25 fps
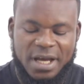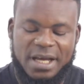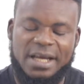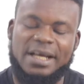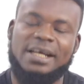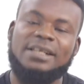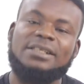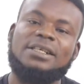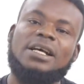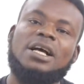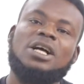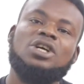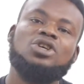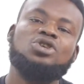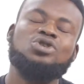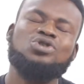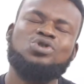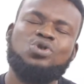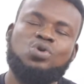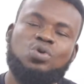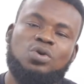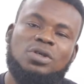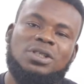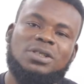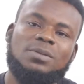is
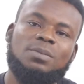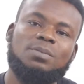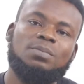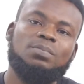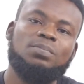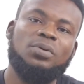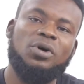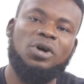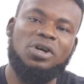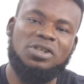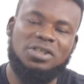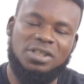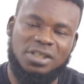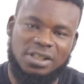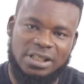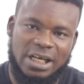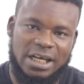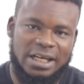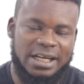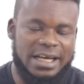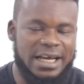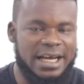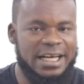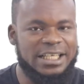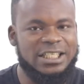use
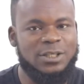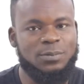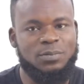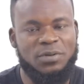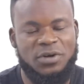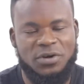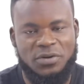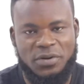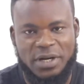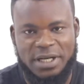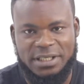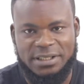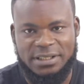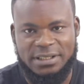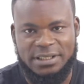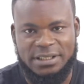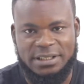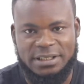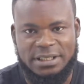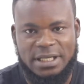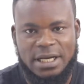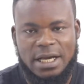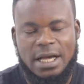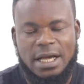personal experiences.